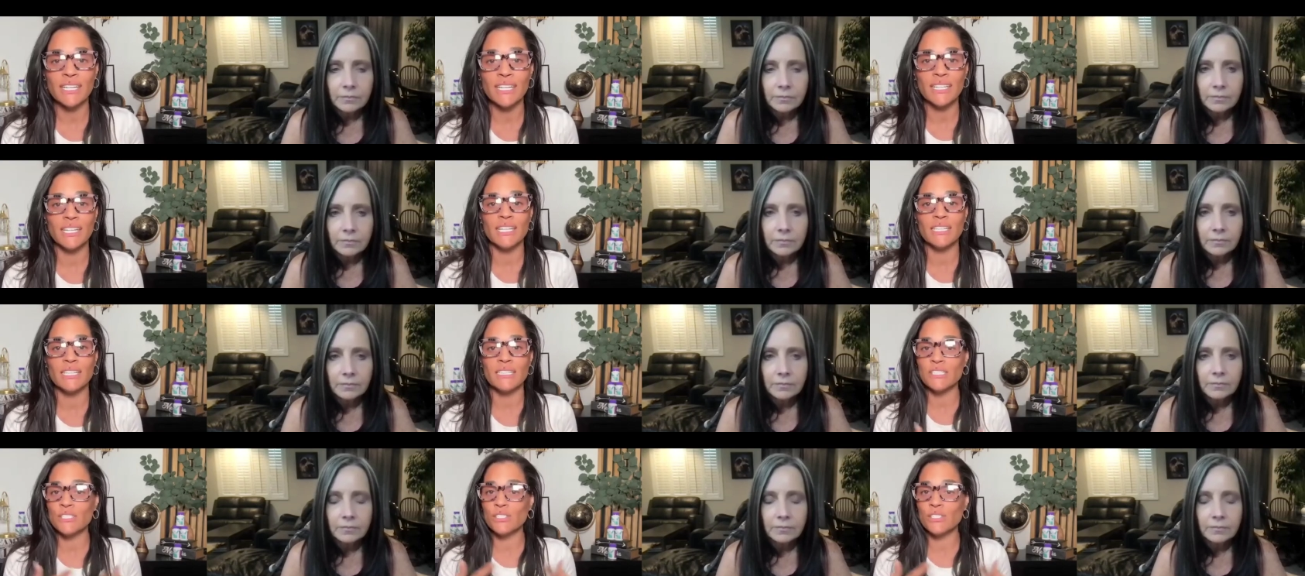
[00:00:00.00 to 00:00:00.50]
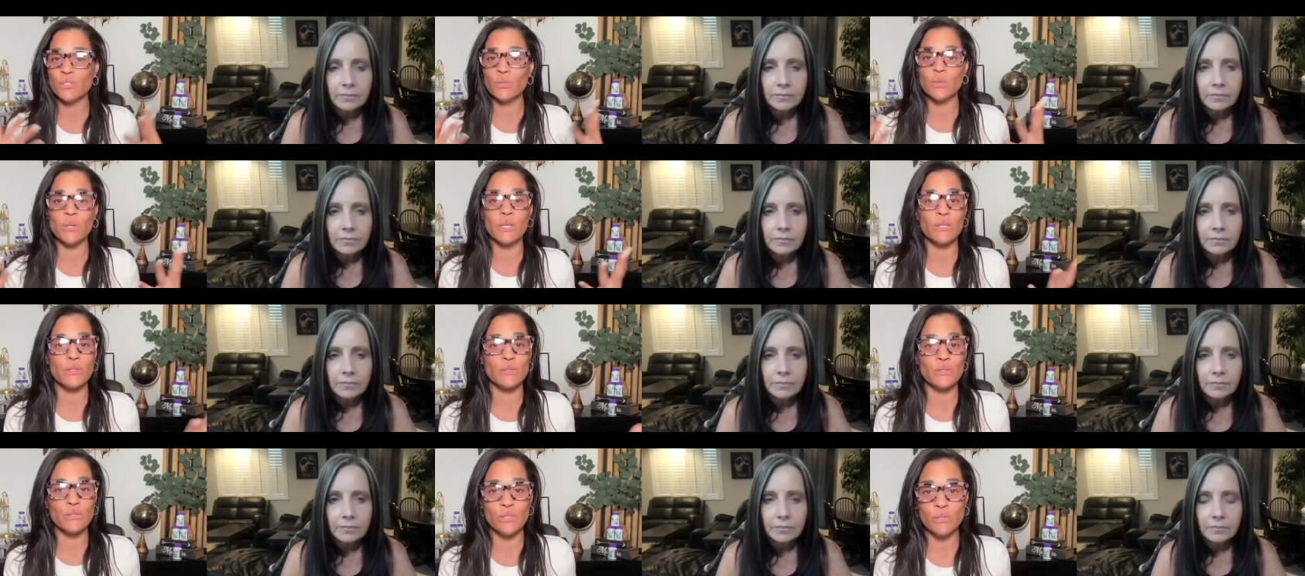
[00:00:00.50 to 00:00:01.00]
Speaker 1: Candace, you
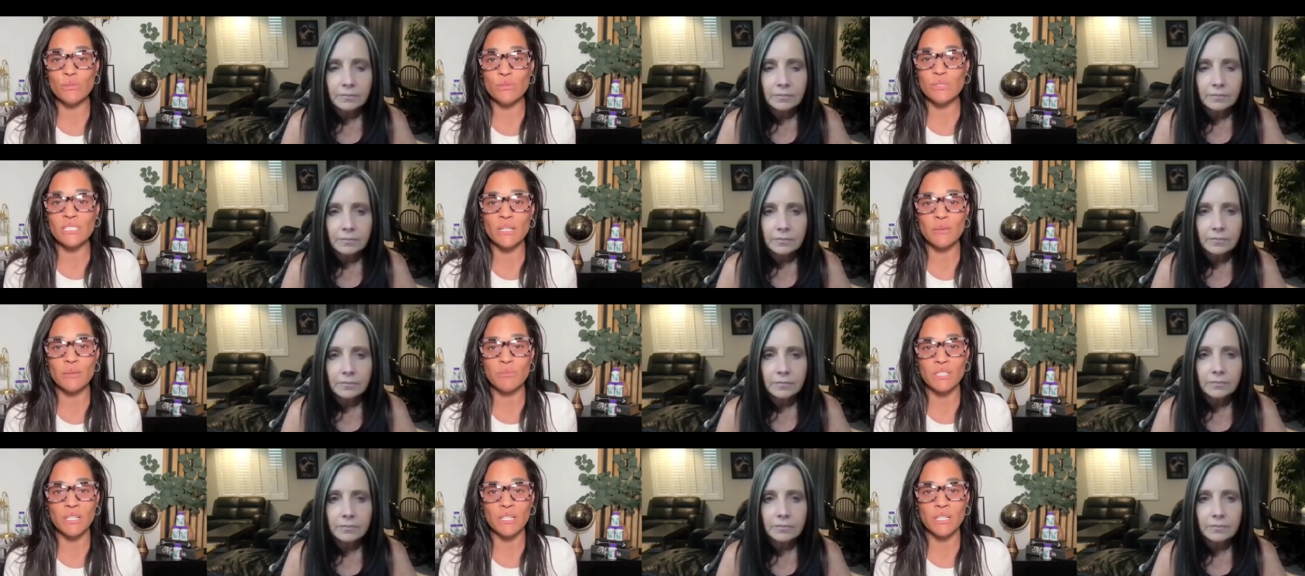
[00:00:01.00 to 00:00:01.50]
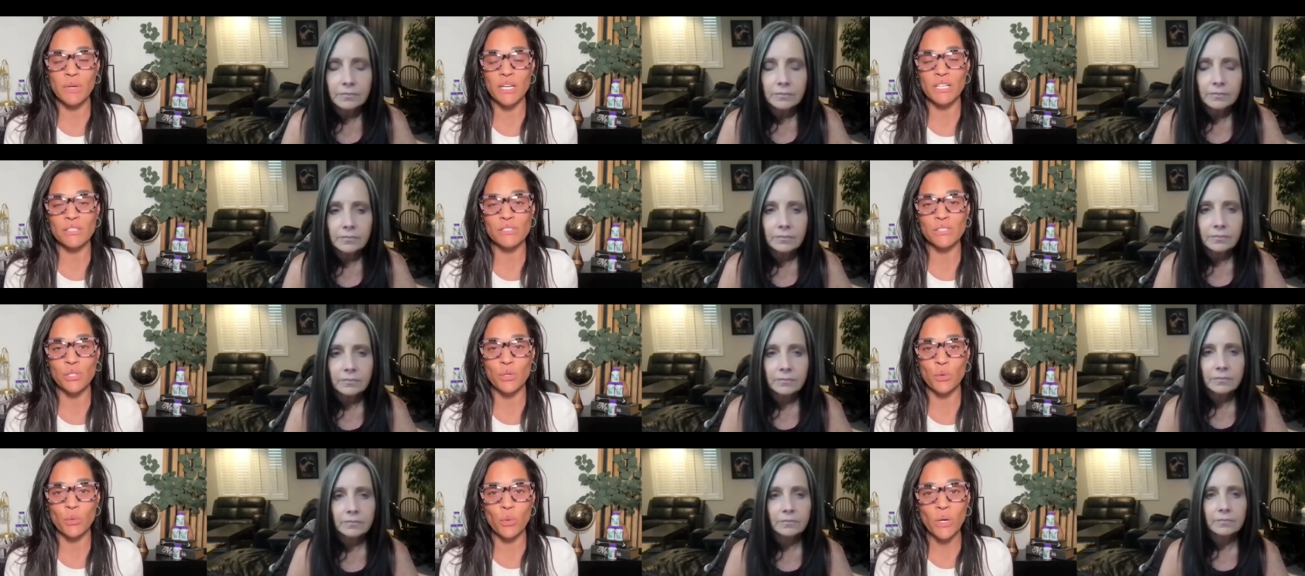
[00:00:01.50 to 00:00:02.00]
either do something about
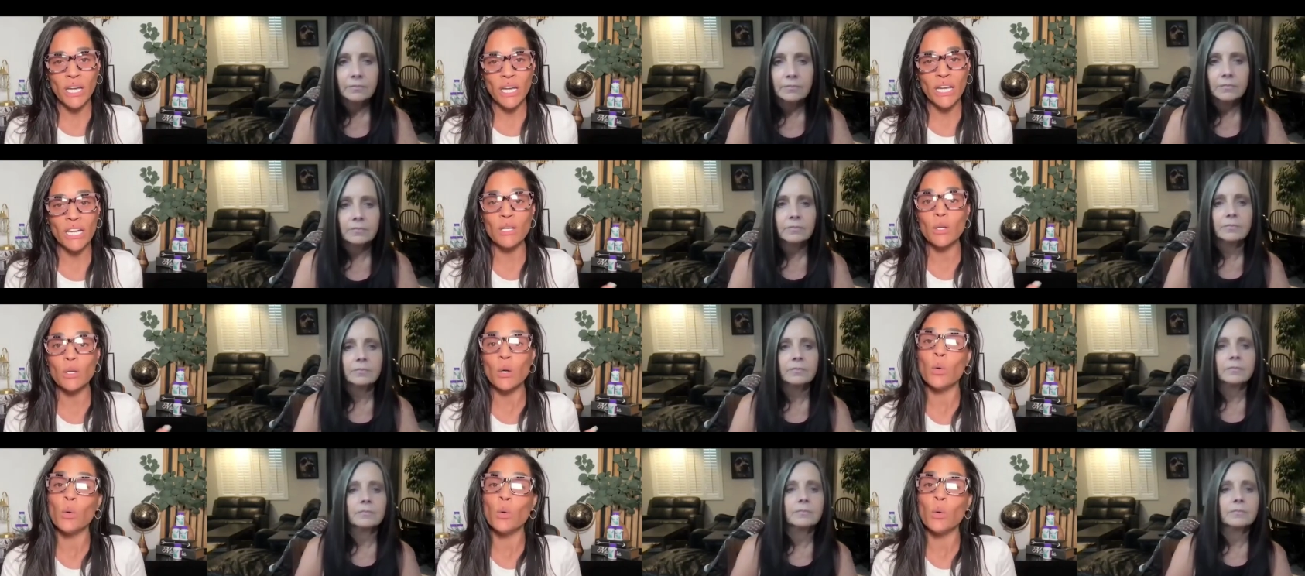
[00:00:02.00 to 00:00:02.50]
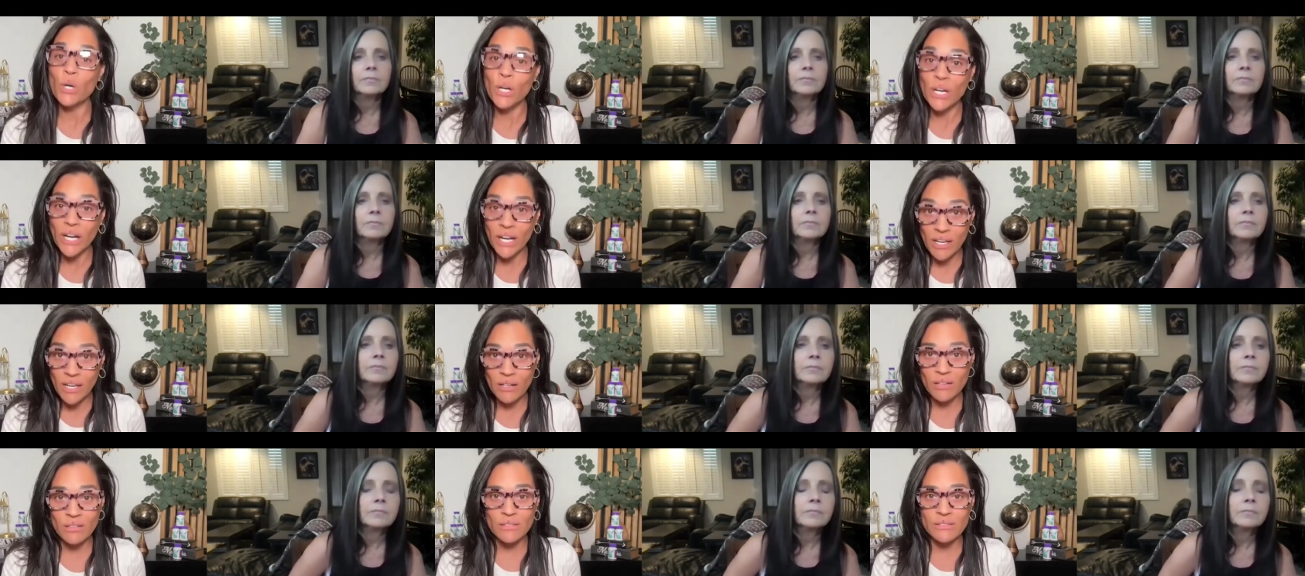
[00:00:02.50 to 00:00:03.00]
your weight or
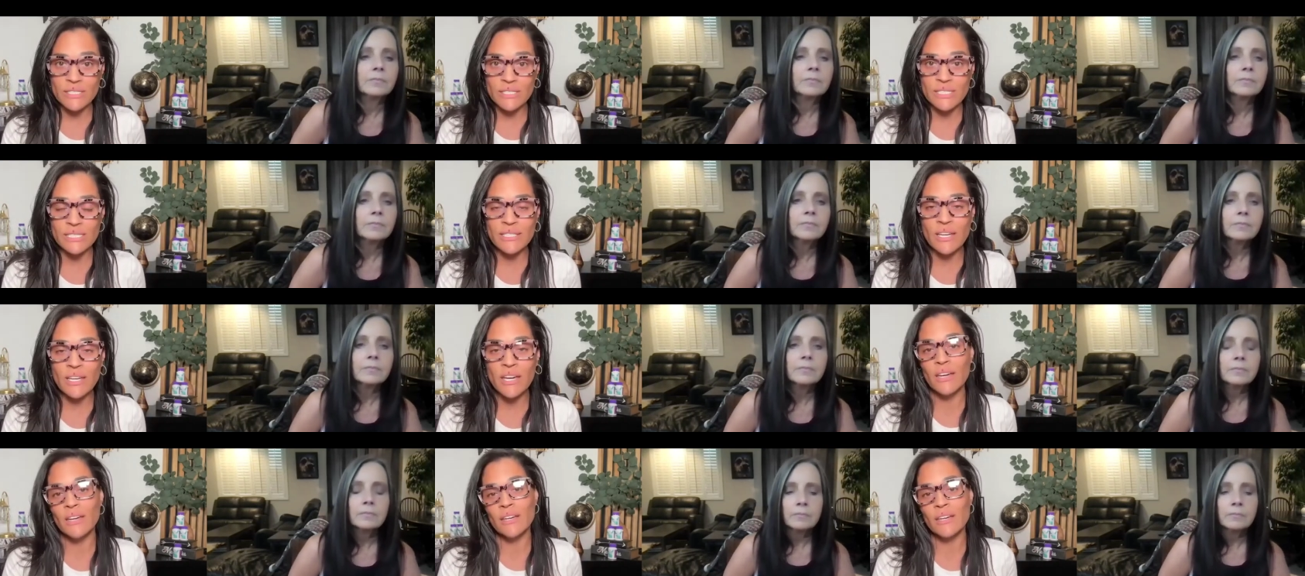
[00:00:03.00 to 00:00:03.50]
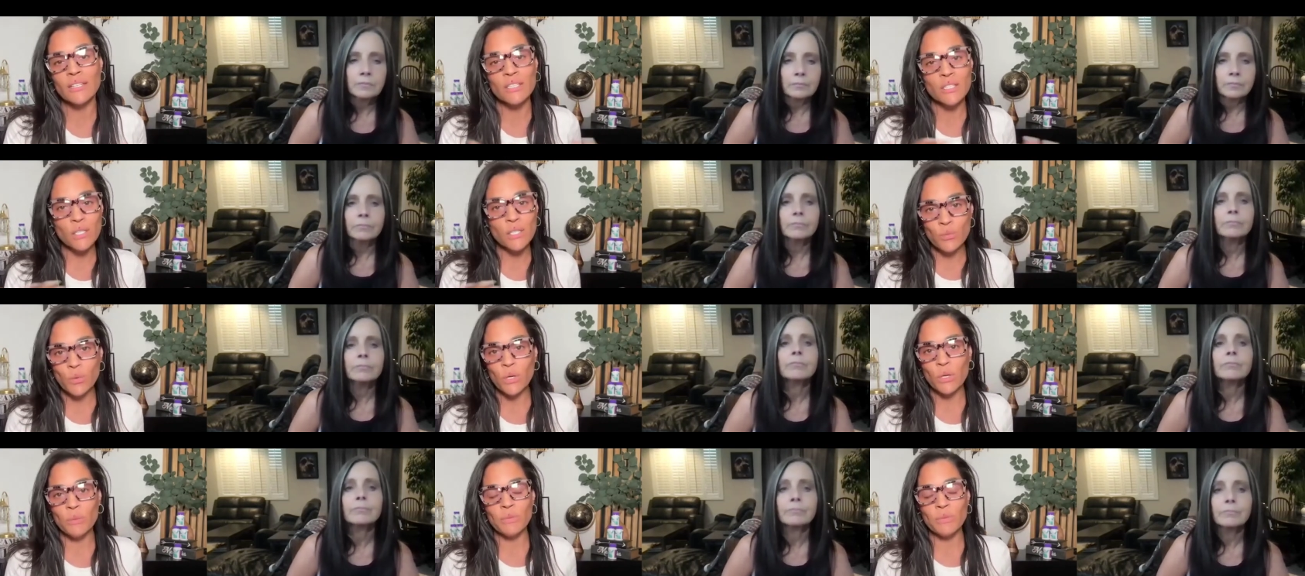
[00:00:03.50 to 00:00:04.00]
else you
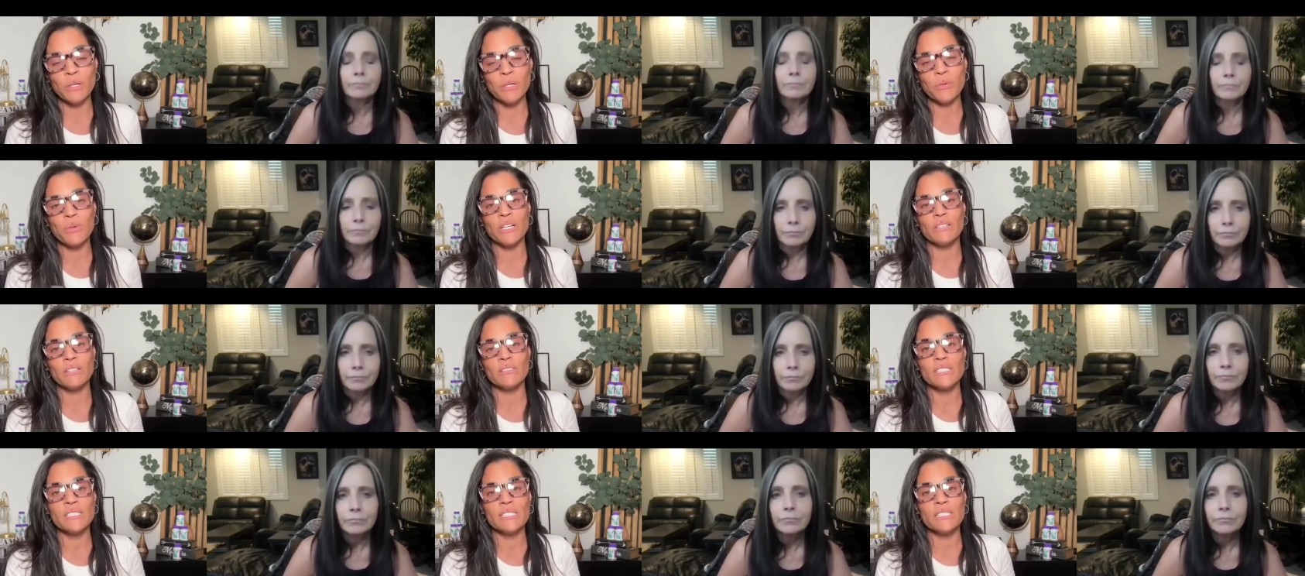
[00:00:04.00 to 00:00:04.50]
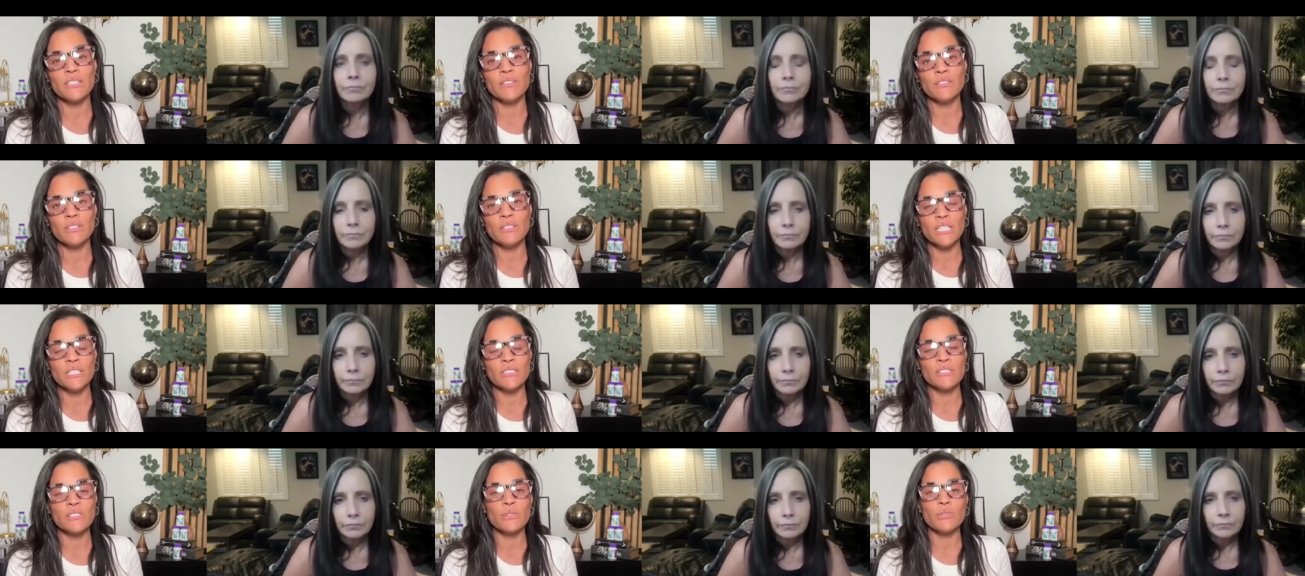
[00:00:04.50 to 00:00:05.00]
won't be around to see your
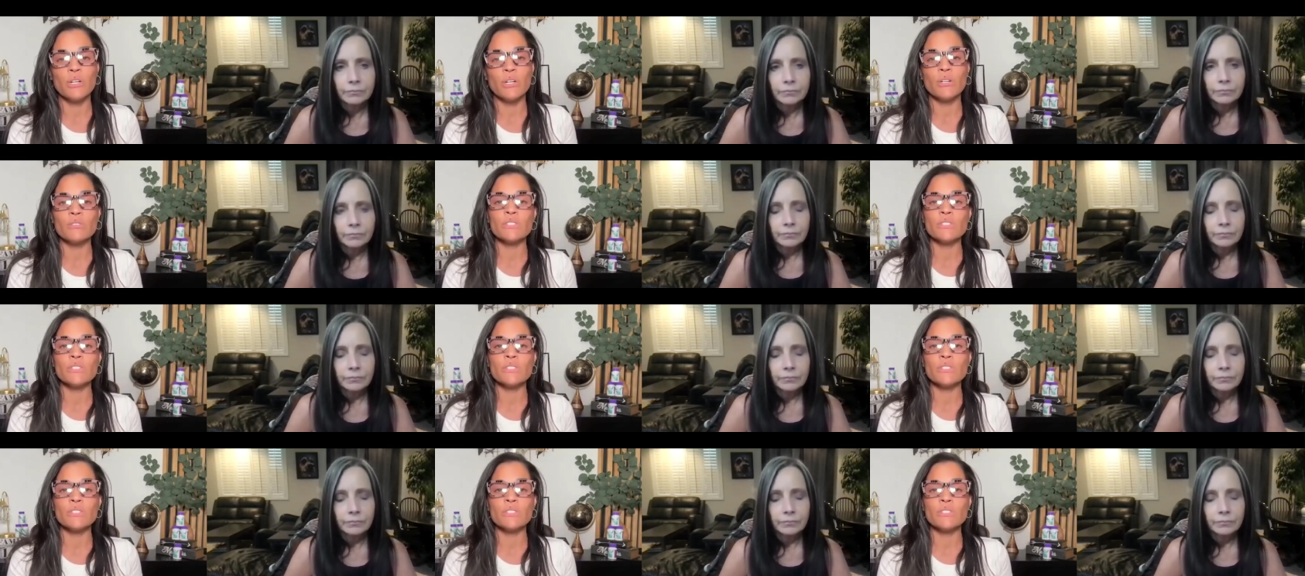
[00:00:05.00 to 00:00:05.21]
kids grow.